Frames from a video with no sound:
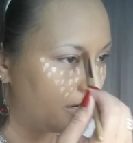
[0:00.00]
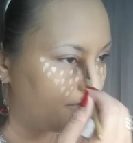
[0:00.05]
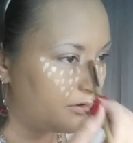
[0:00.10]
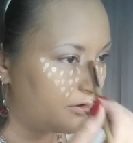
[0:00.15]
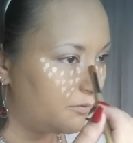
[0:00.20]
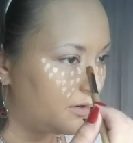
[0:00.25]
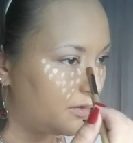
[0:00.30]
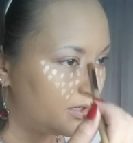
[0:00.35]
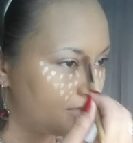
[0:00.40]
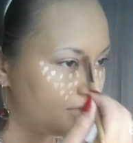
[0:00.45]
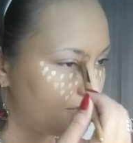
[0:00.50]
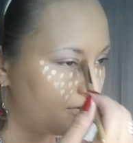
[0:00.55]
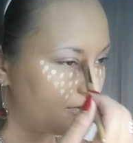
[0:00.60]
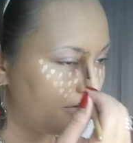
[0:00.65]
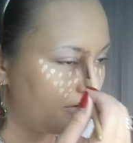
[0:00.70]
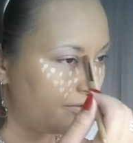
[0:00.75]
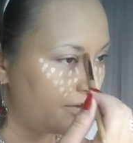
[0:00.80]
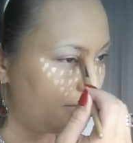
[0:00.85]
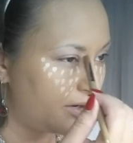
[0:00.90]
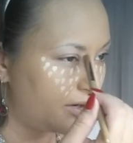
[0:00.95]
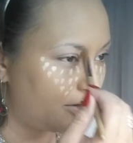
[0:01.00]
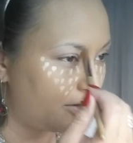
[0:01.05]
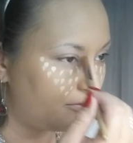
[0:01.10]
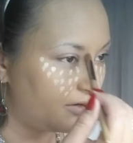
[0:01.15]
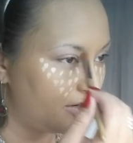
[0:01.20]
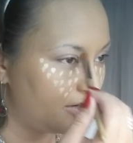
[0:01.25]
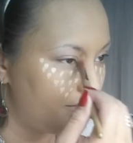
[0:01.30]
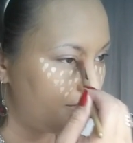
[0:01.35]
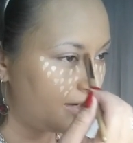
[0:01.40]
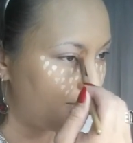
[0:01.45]
everywhere.
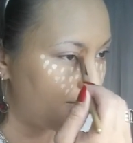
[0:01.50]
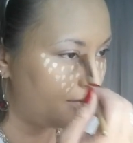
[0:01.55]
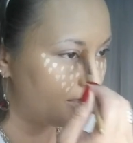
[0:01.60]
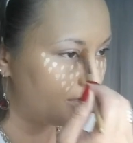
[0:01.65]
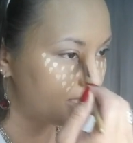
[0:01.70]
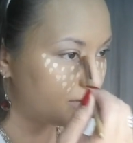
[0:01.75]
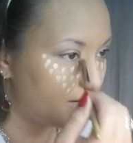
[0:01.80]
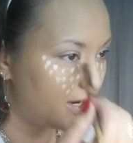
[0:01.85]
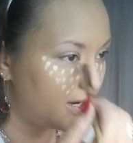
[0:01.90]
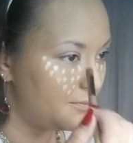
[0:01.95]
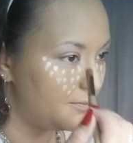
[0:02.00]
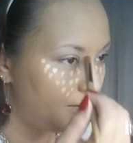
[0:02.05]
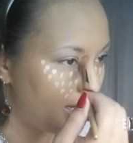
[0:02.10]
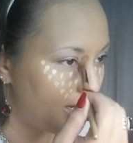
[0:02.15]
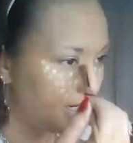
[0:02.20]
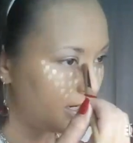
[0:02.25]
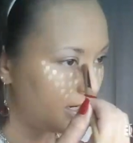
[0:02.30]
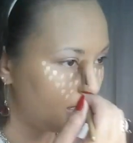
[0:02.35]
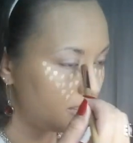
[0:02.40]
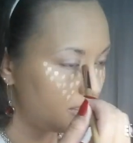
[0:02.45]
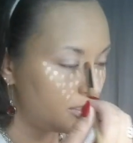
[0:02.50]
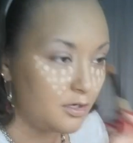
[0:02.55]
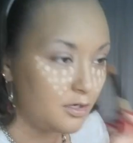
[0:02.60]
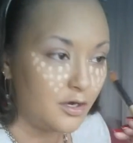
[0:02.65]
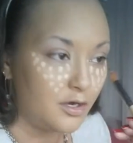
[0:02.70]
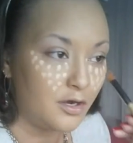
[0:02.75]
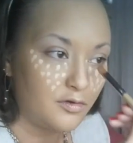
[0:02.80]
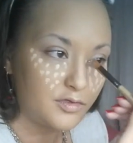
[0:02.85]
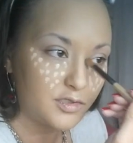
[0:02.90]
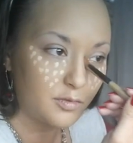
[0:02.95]
Remember, swiping,
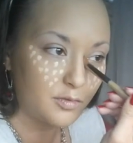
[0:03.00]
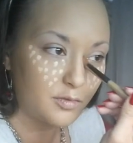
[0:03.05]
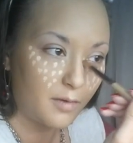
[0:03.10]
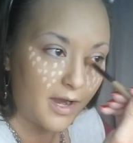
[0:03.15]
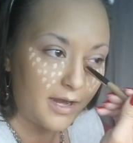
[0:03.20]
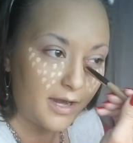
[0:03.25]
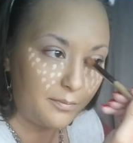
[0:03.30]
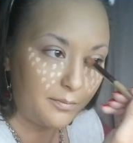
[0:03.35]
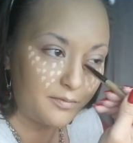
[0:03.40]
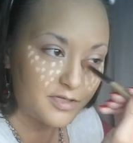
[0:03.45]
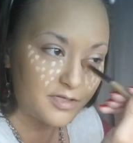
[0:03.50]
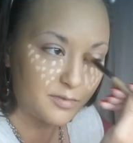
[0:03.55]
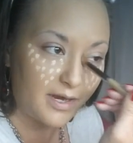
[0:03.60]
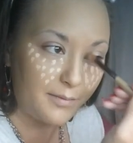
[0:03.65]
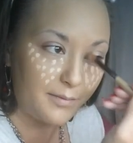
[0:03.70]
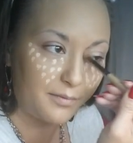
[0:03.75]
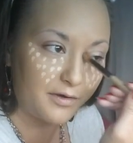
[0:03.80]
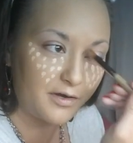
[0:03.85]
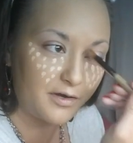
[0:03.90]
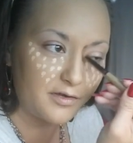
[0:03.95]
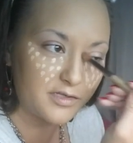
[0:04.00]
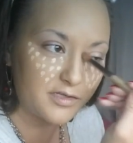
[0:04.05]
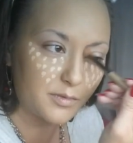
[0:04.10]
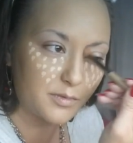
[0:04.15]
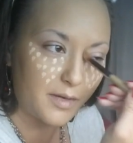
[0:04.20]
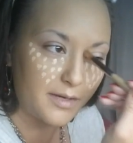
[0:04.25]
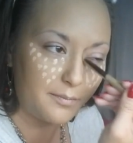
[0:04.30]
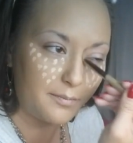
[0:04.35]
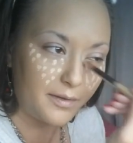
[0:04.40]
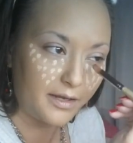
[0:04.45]
no swipe. Swiper, no
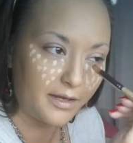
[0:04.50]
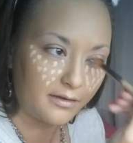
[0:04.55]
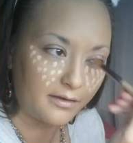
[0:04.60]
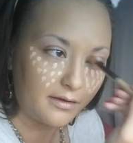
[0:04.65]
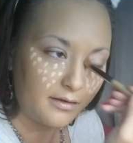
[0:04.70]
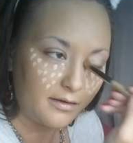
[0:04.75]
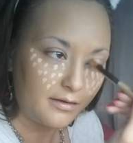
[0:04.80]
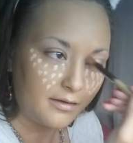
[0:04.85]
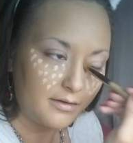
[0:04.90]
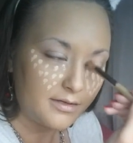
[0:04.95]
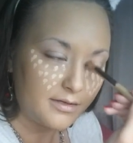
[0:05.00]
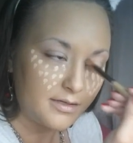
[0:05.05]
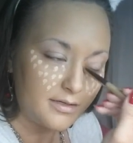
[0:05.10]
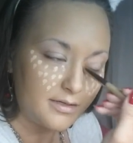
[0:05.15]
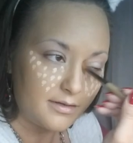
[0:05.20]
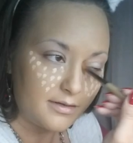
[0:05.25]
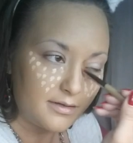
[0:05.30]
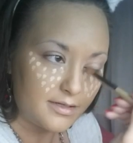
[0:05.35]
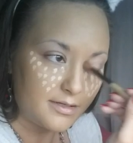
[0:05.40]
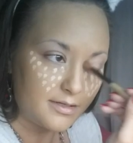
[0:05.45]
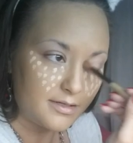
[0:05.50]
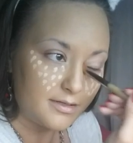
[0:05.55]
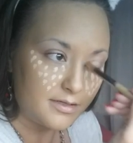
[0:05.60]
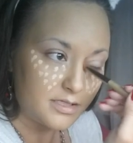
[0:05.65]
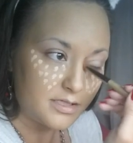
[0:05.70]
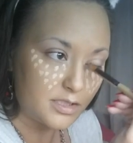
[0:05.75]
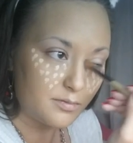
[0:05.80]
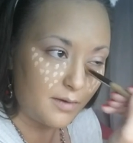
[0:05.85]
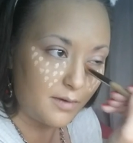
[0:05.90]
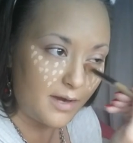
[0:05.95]
swiping.
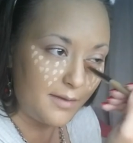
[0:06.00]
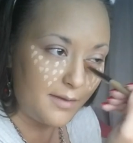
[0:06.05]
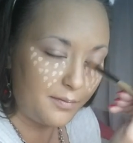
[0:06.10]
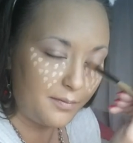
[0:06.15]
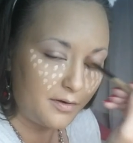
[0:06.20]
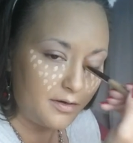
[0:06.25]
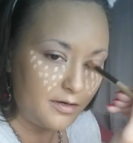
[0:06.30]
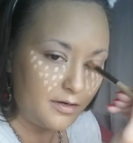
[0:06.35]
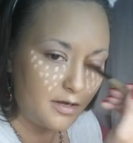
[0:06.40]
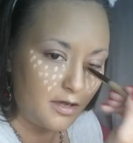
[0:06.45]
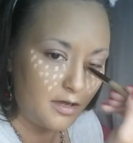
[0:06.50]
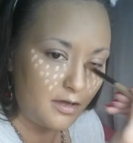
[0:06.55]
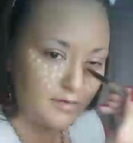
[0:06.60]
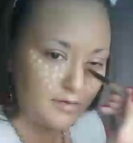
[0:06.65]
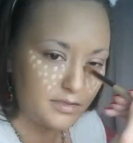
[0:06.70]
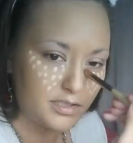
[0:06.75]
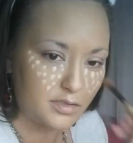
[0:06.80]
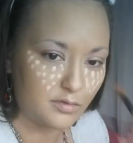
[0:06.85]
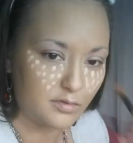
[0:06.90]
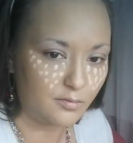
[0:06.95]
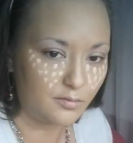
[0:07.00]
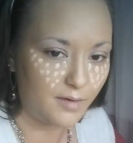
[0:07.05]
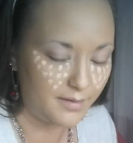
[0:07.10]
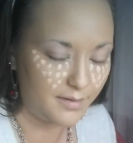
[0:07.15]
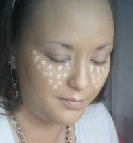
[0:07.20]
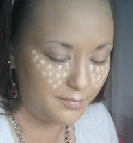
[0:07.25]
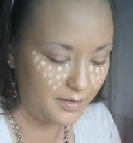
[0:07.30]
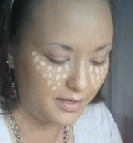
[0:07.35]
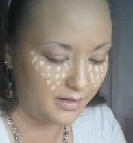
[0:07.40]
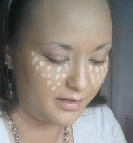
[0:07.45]
Swiper, no
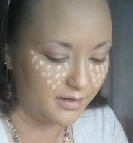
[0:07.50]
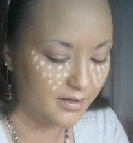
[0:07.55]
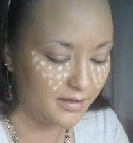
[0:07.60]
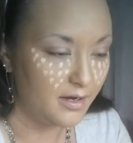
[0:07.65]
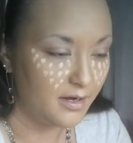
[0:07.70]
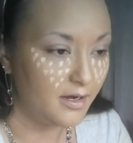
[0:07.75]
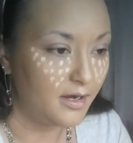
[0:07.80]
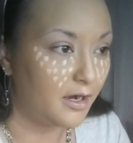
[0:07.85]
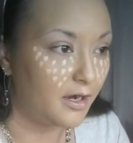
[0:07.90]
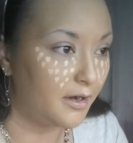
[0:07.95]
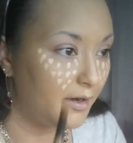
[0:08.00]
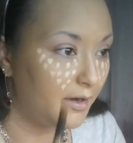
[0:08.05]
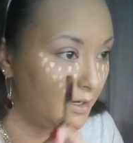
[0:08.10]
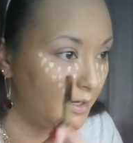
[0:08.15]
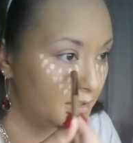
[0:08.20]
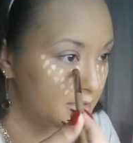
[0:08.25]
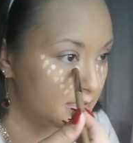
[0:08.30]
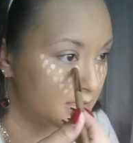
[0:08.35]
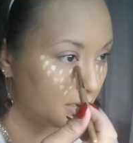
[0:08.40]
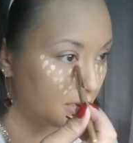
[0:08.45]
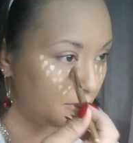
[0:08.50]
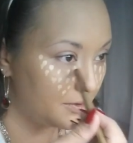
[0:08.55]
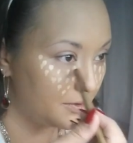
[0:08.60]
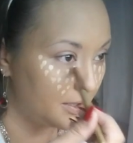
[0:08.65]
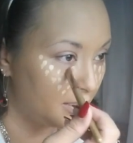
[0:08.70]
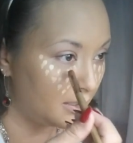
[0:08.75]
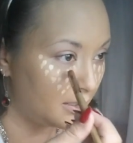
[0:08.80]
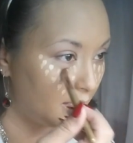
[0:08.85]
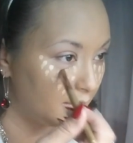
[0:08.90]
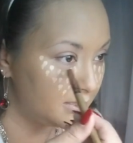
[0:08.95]
swiping. Alright, so
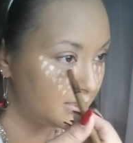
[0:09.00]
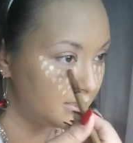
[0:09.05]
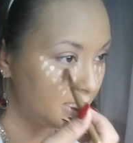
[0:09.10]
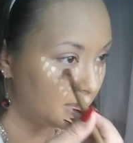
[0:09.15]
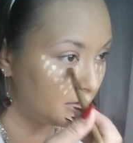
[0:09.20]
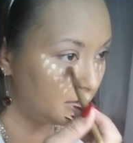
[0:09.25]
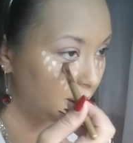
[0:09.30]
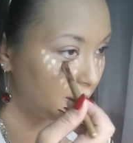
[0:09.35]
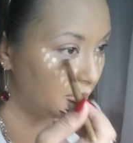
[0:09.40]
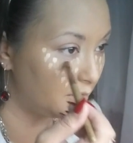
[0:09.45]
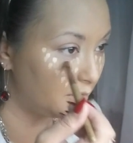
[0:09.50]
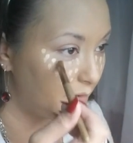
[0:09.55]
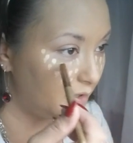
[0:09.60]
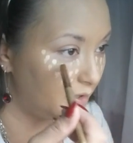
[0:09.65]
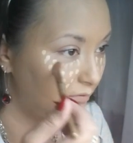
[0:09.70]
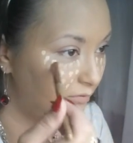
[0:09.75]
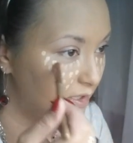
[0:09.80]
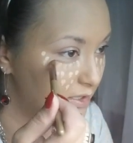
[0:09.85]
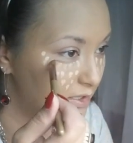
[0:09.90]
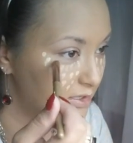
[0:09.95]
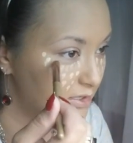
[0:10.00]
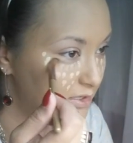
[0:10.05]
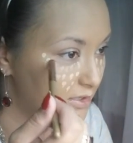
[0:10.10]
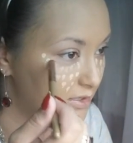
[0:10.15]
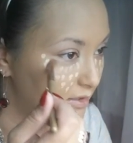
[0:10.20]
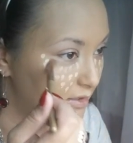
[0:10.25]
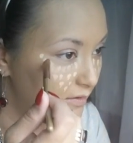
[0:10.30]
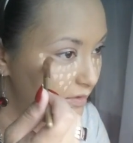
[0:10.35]
then I take a little bit of this